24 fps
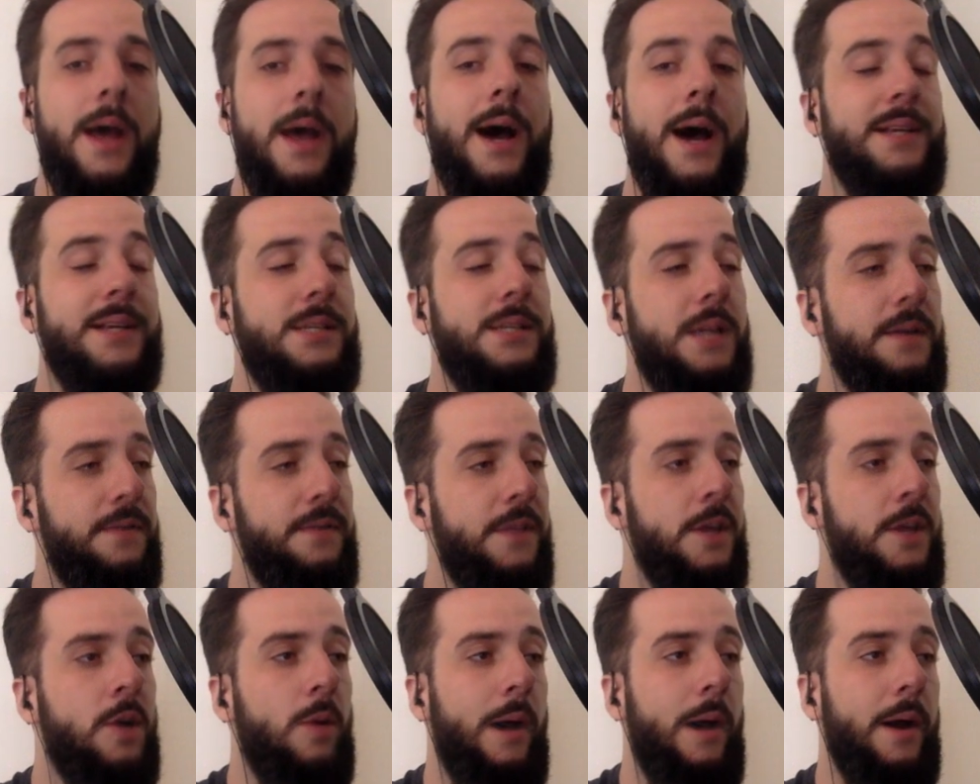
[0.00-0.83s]

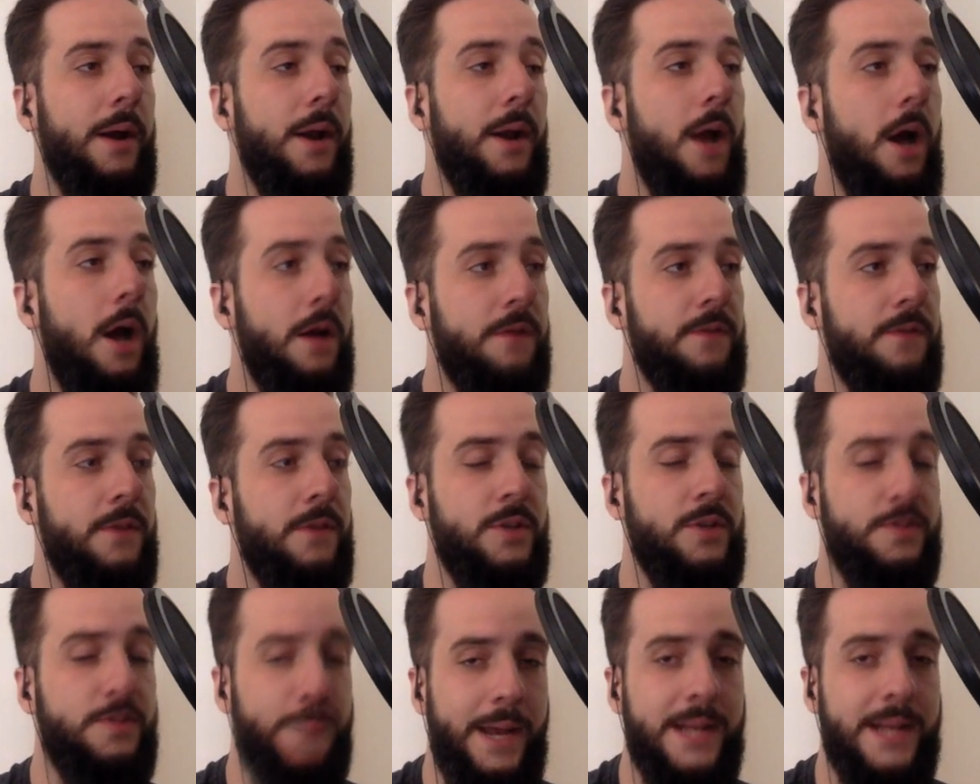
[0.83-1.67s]
Definitely go out and hunt for
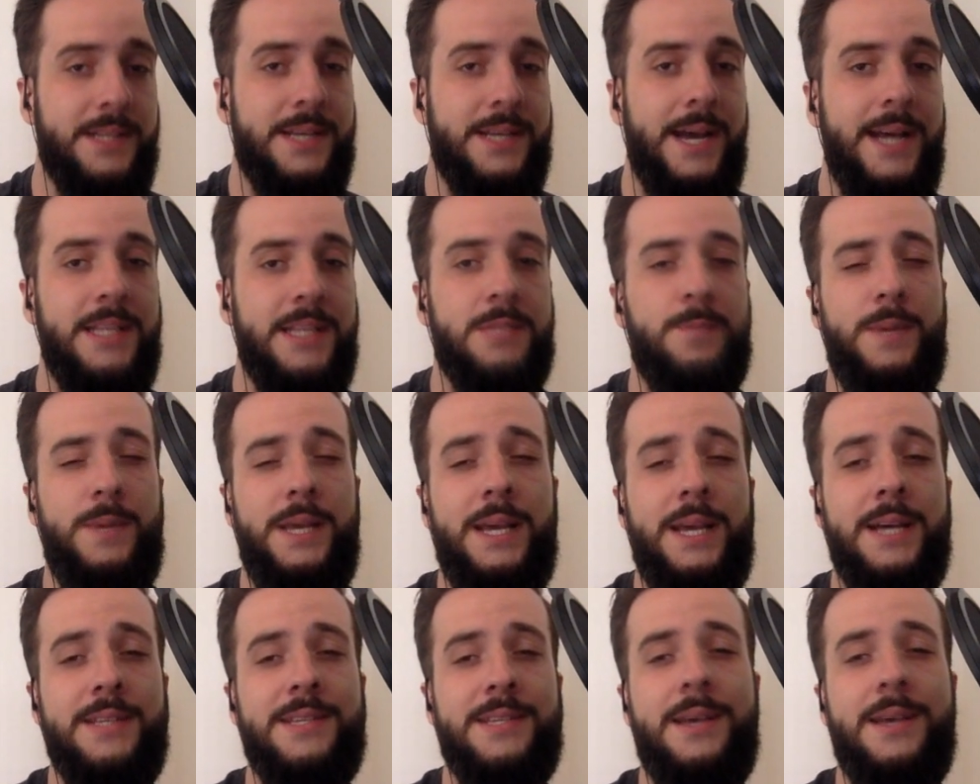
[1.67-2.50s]
those meta types
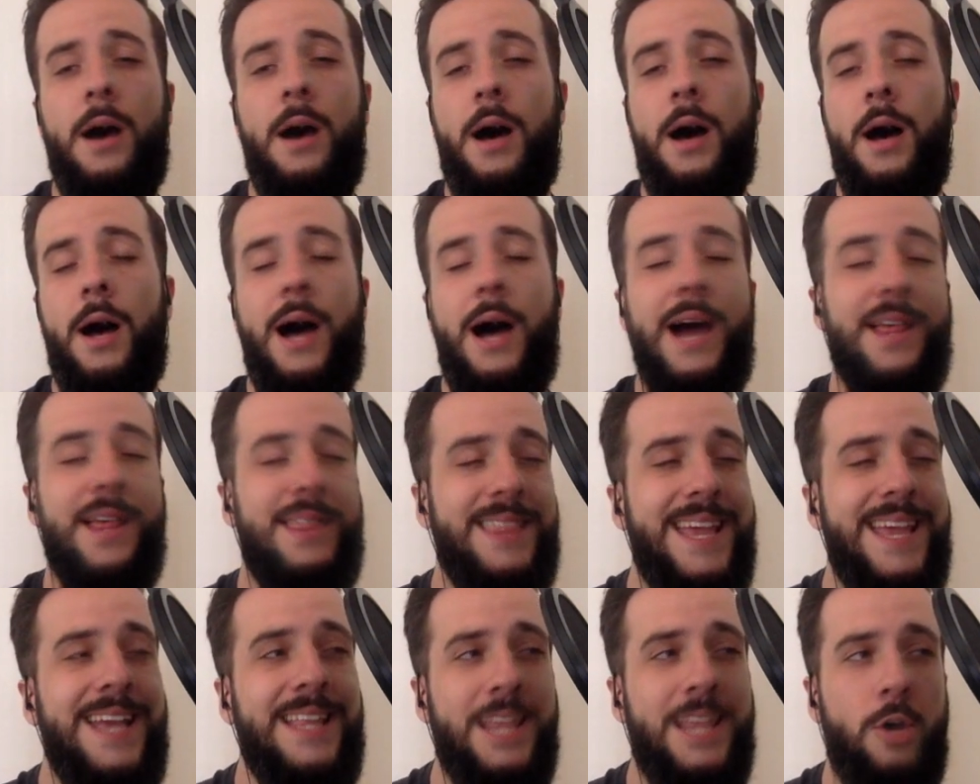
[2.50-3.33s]
because I
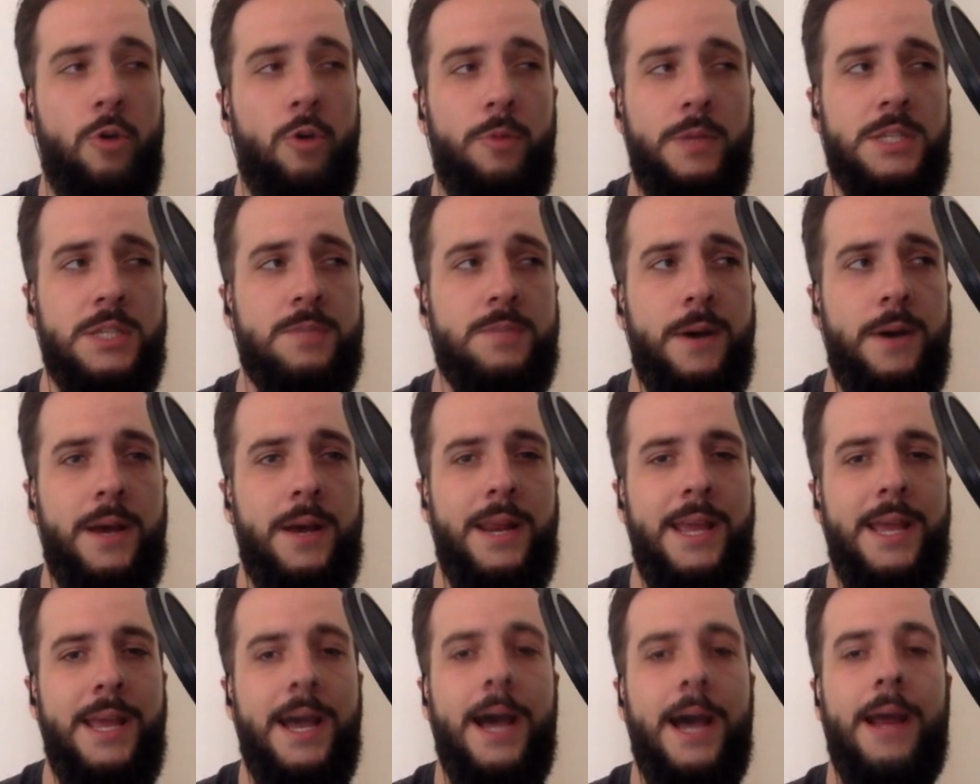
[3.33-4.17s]
think they will be
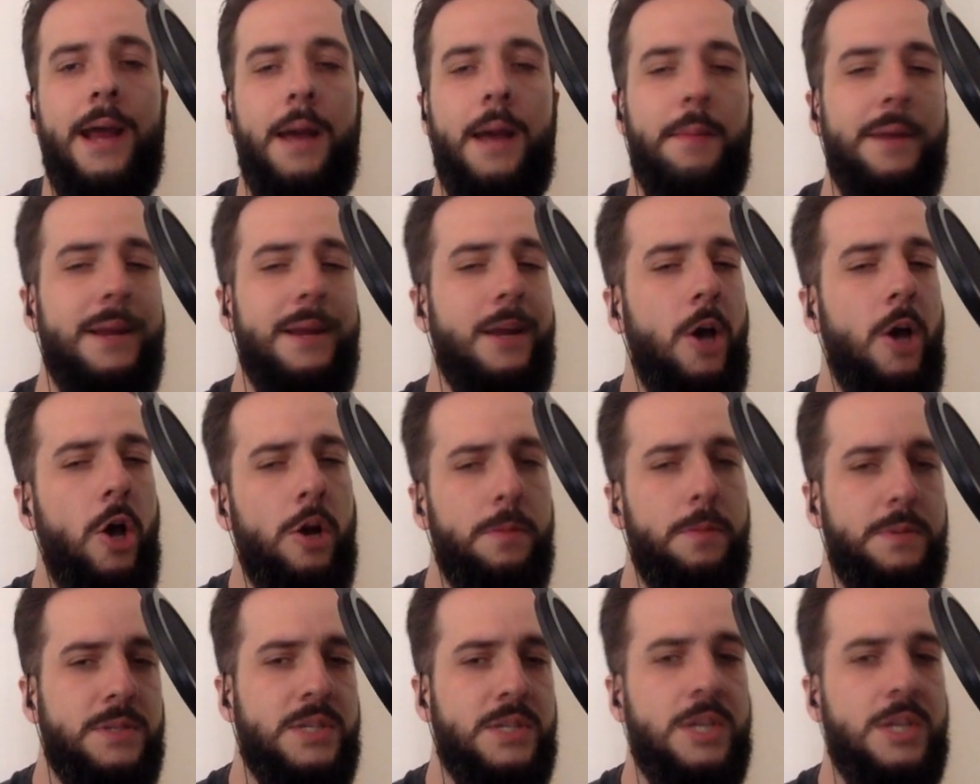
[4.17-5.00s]
spawning. I'm not
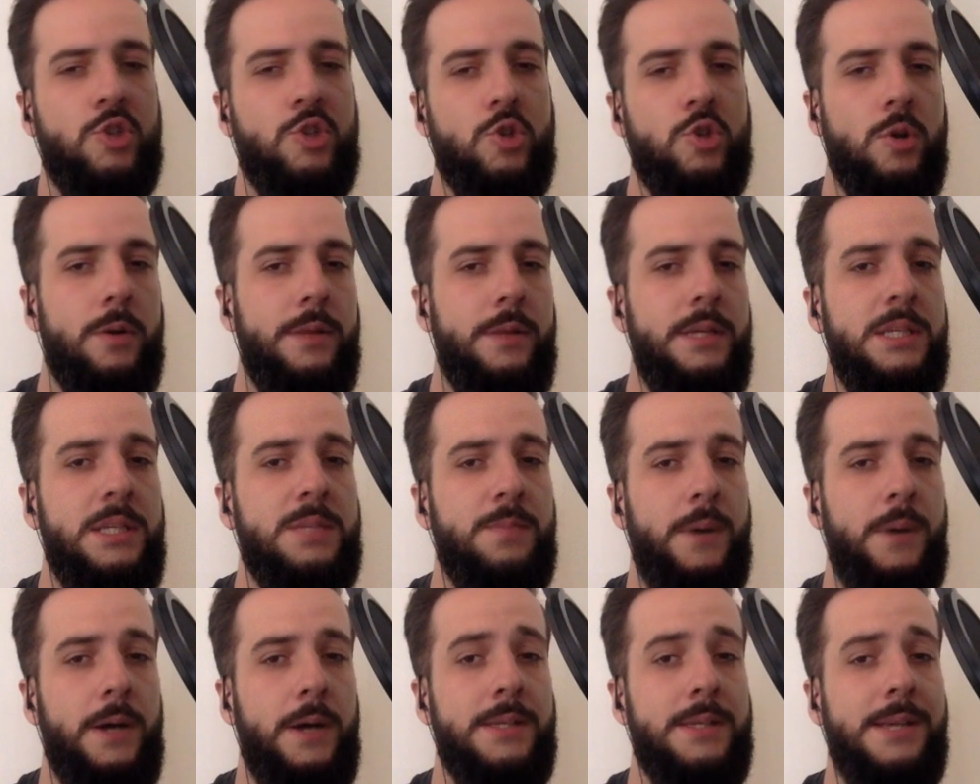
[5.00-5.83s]
100% sure on these
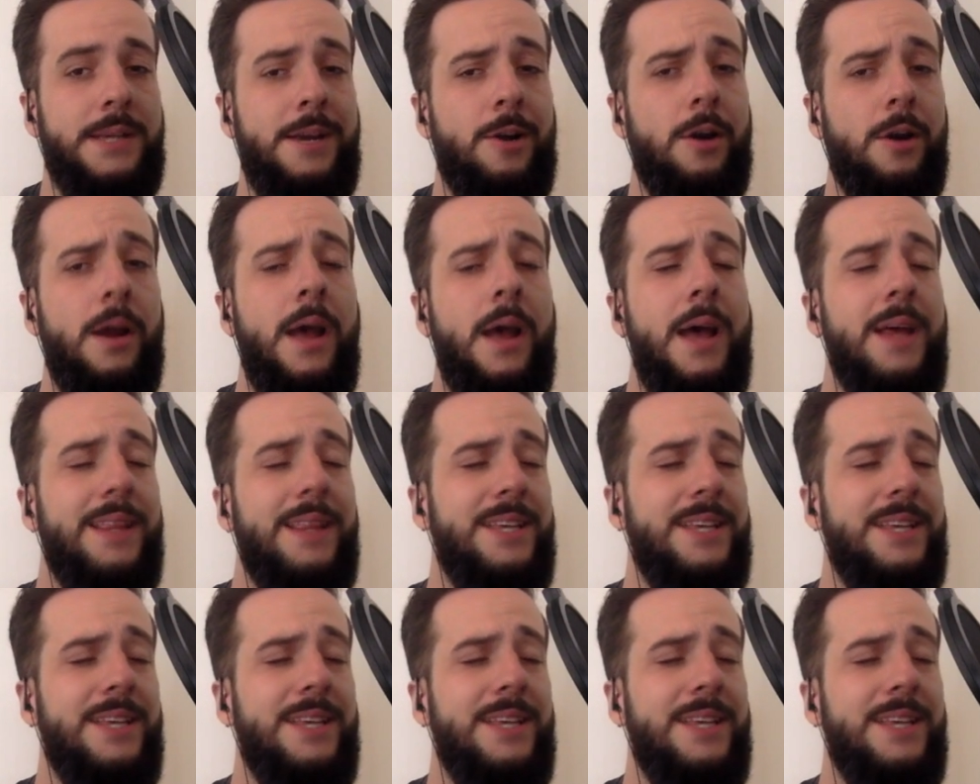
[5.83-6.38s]
spawns here.